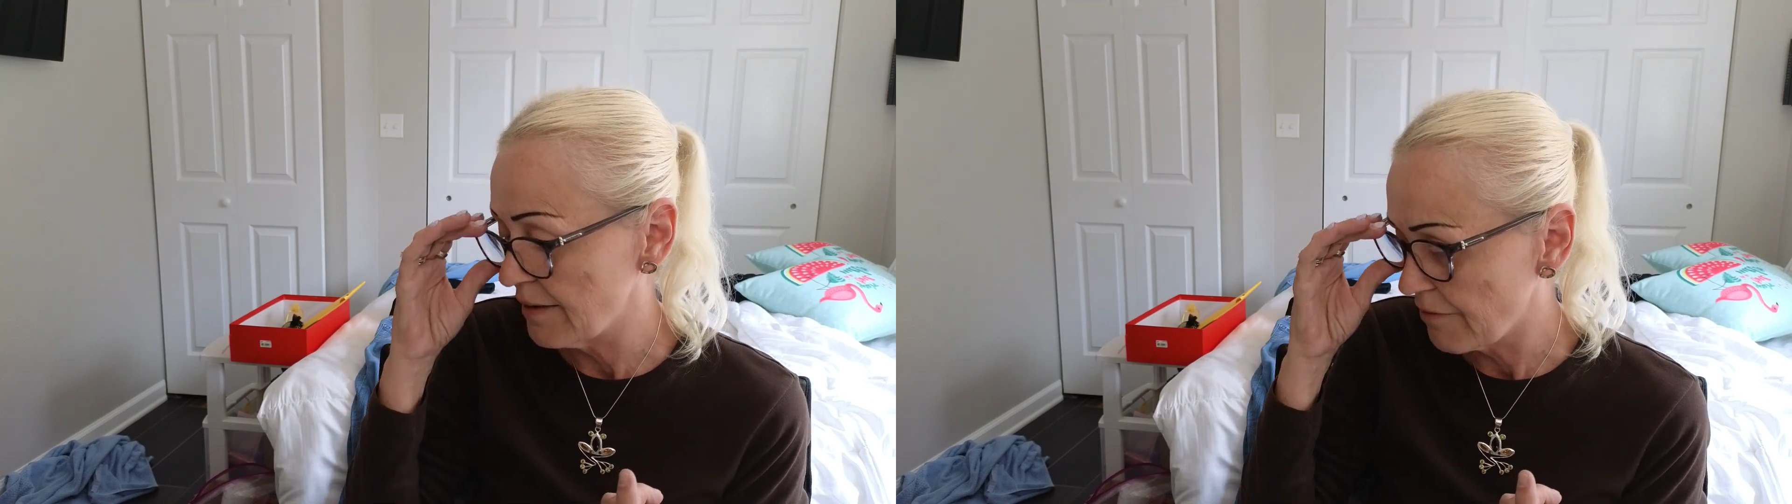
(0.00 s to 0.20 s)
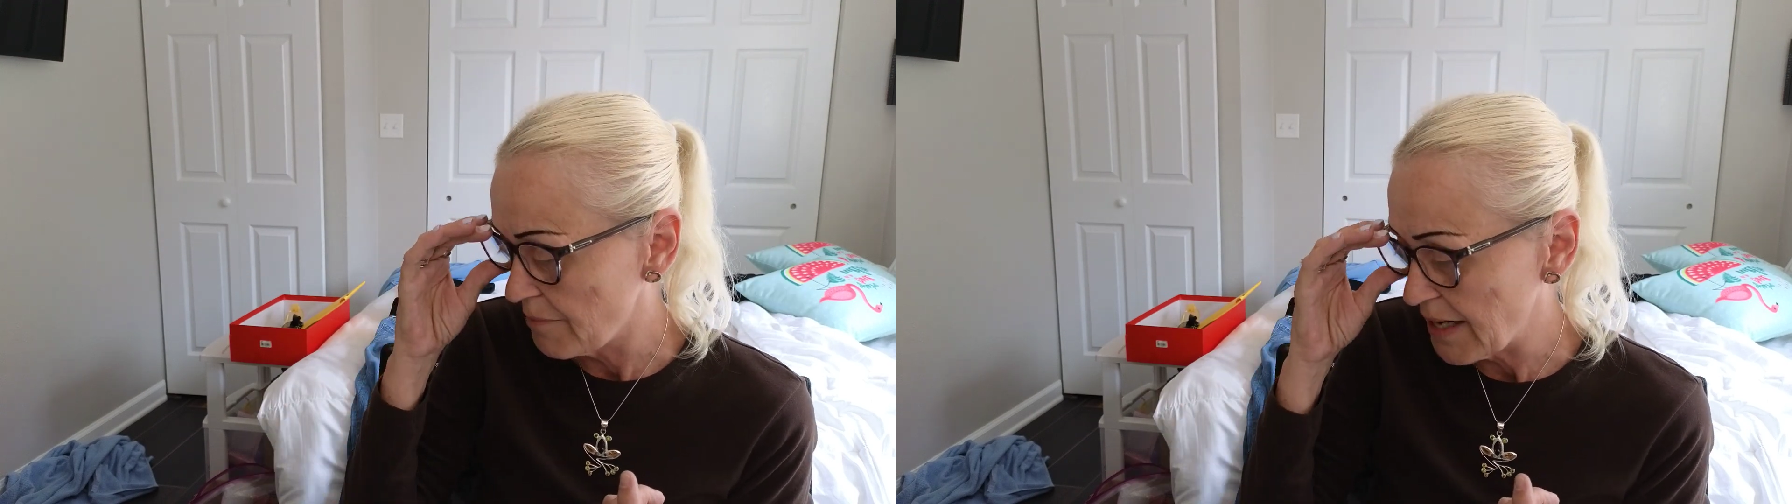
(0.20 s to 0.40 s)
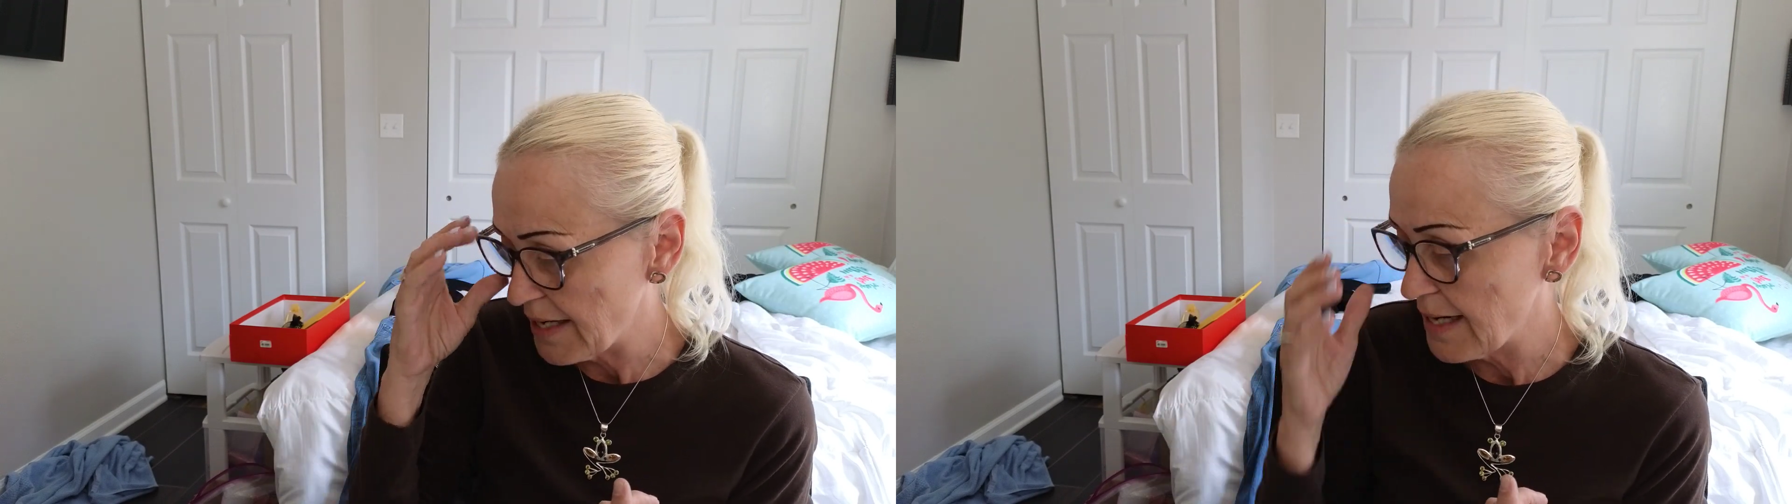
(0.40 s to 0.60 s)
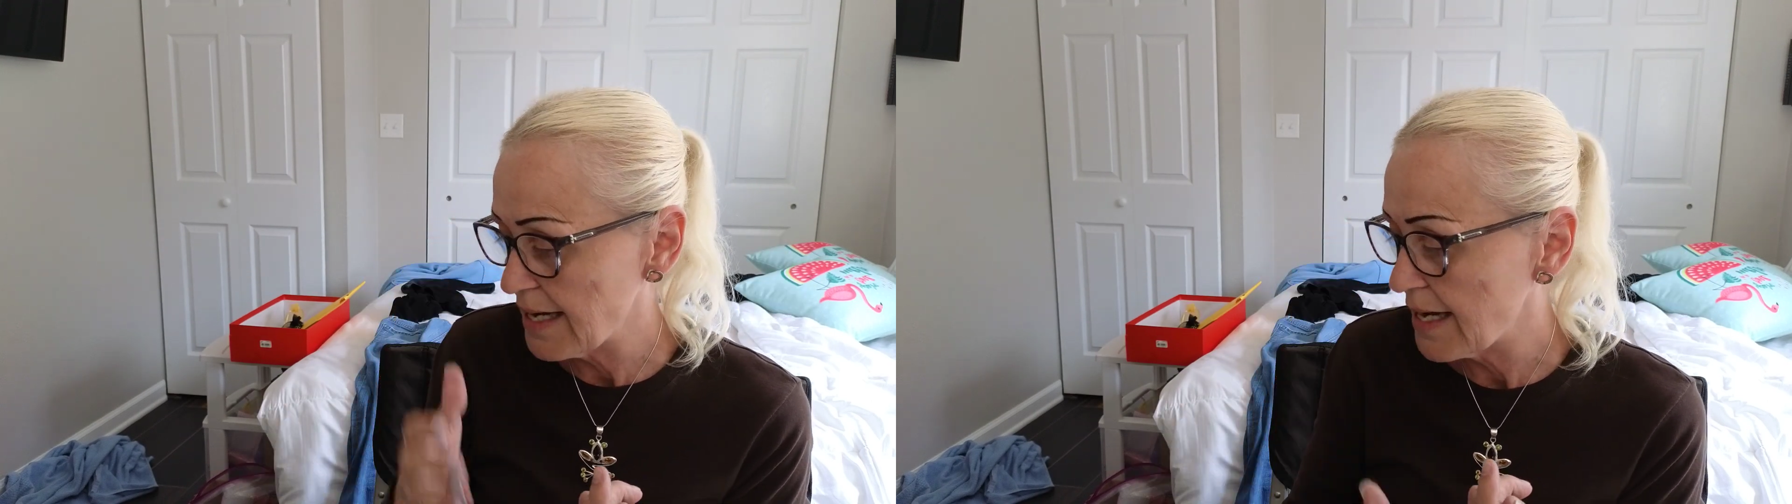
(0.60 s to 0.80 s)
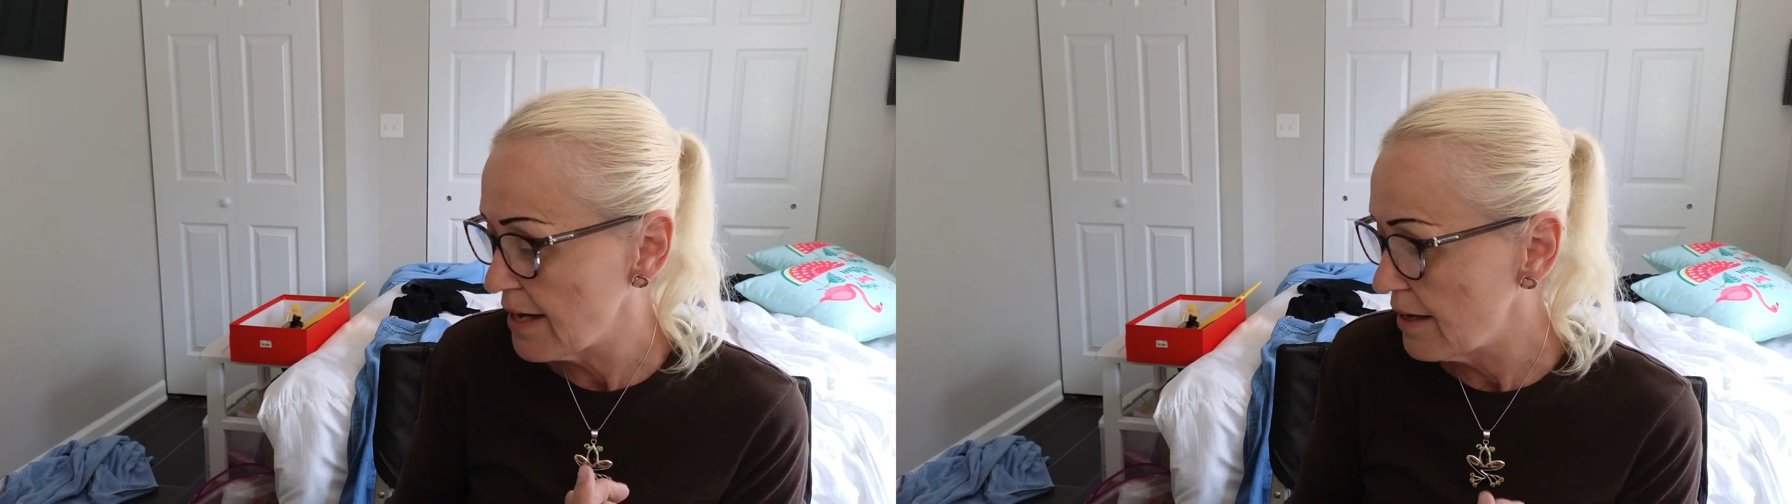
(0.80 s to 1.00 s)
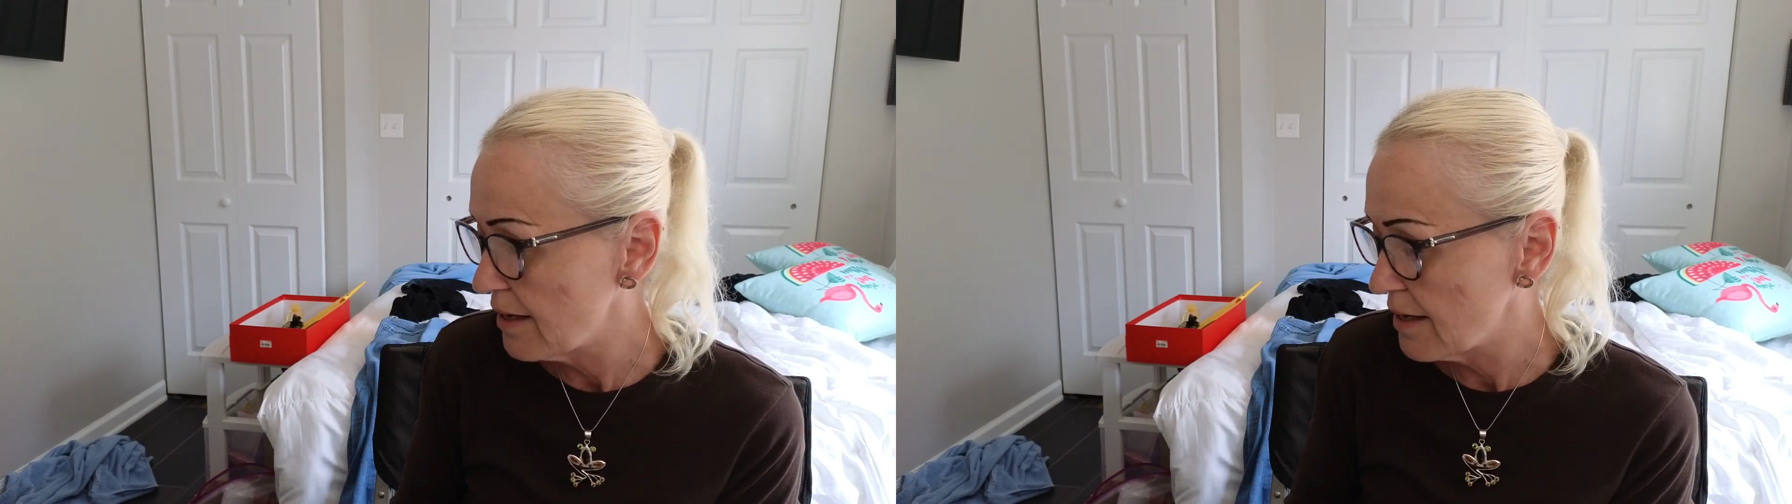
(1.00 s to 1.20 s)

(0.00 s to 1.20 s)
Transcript: from India